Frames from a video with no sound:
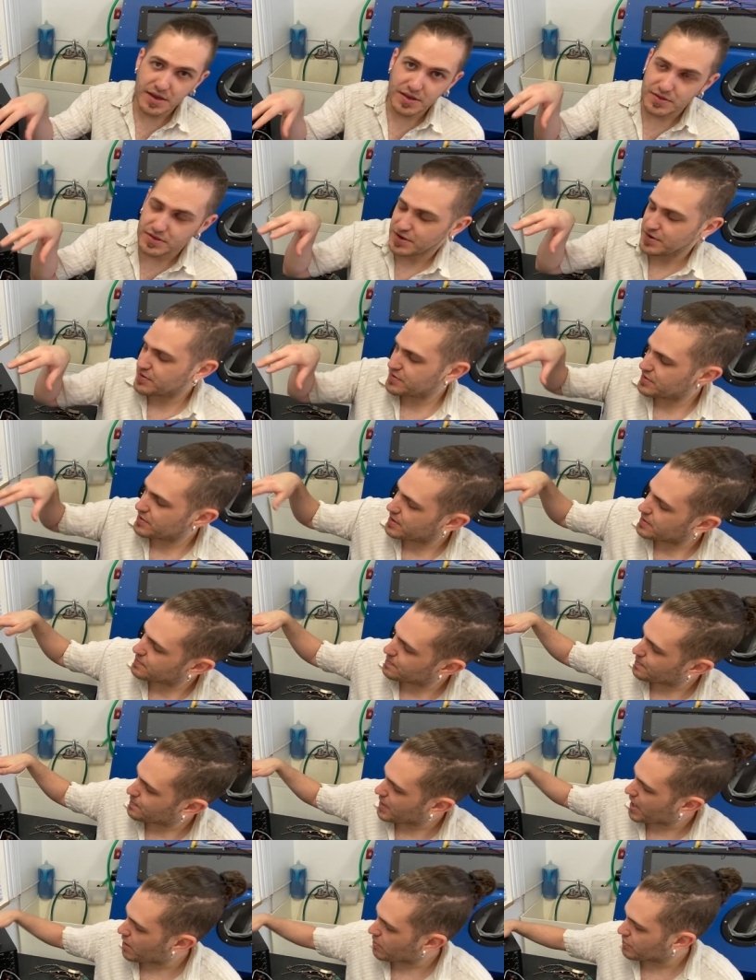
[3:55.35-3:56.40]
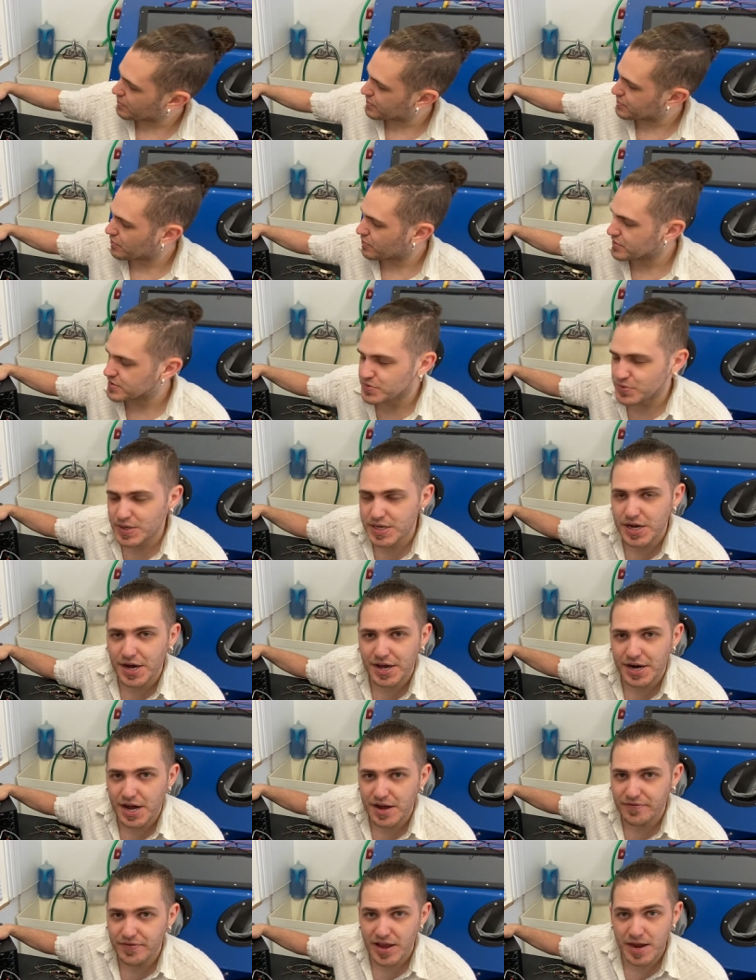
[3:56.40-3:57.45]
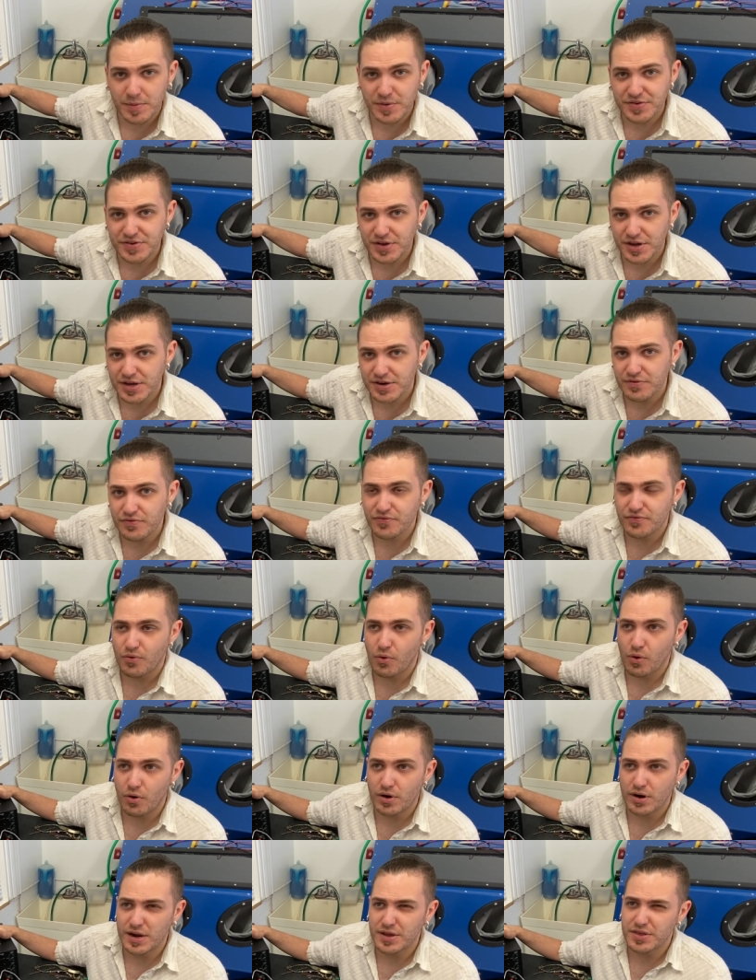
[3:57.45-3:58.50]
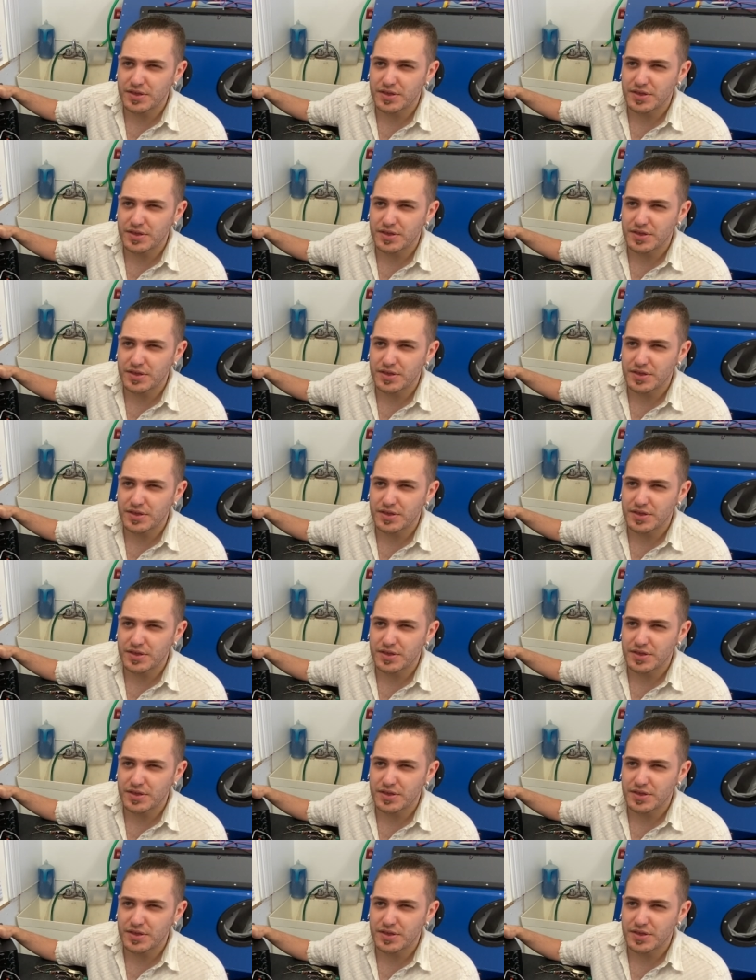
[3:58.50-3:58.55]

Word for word: This power source we got off Amazon for I